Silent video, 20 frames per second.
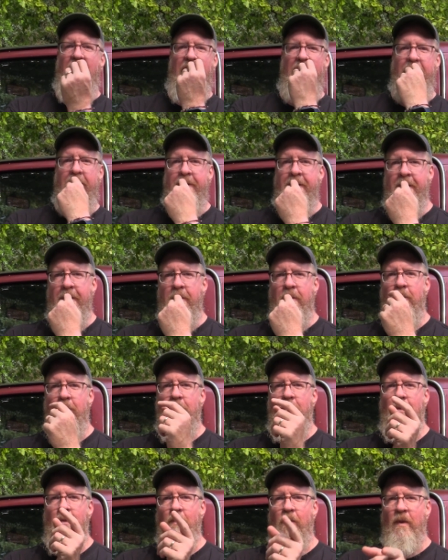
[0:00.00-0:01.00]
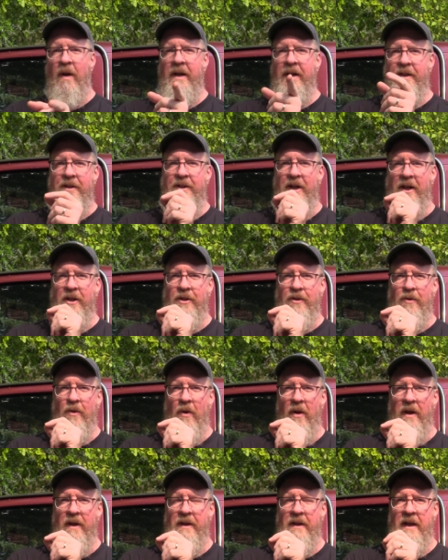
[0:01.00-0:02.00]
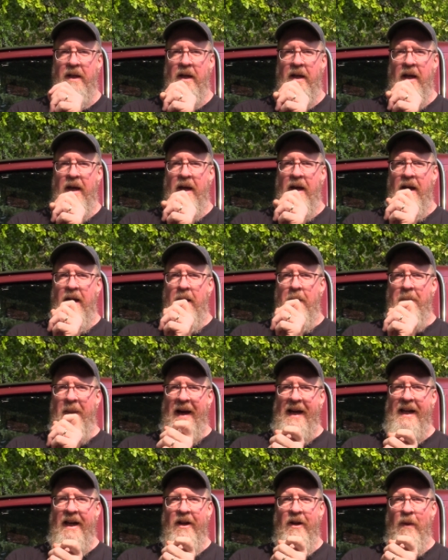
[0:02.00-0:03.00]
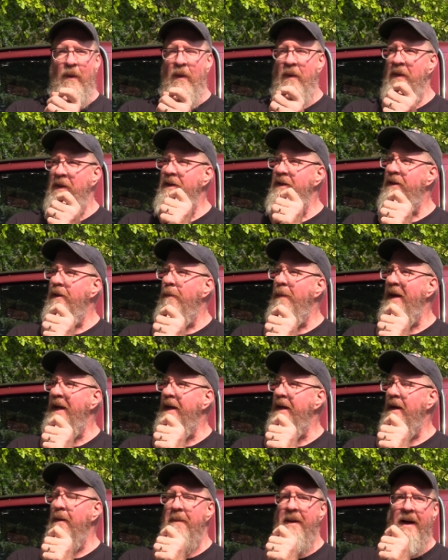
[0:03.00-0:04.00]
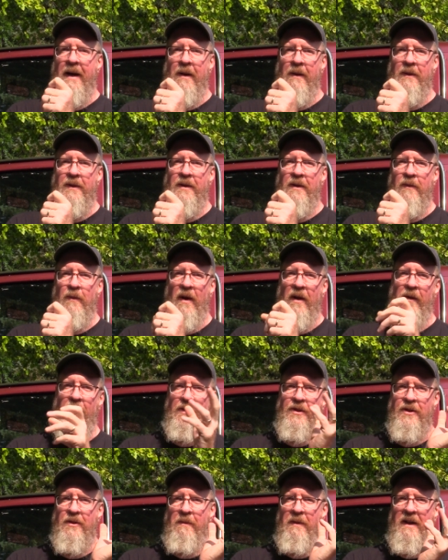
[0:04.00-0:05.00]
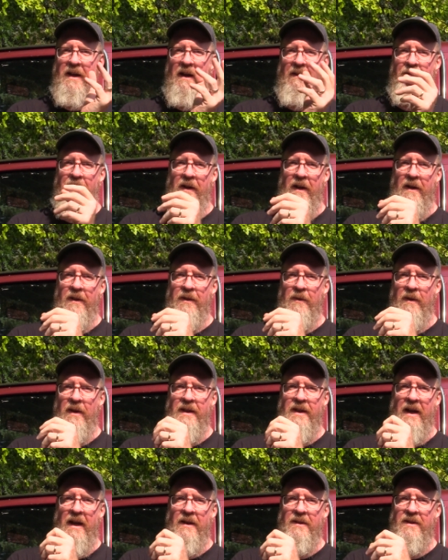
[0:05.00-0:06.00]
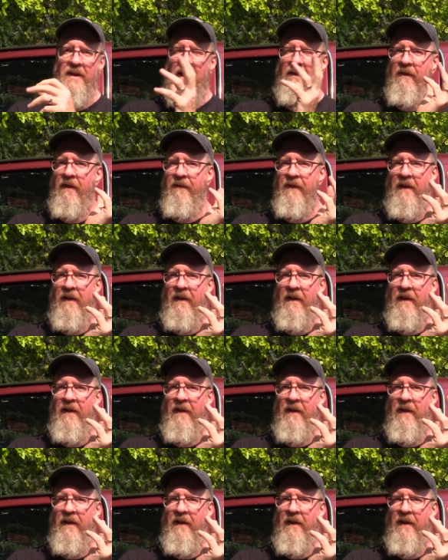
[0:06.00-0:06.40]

how do you know when to change your oil? I'm not going to go into the debate about whether it should be every 3,000, every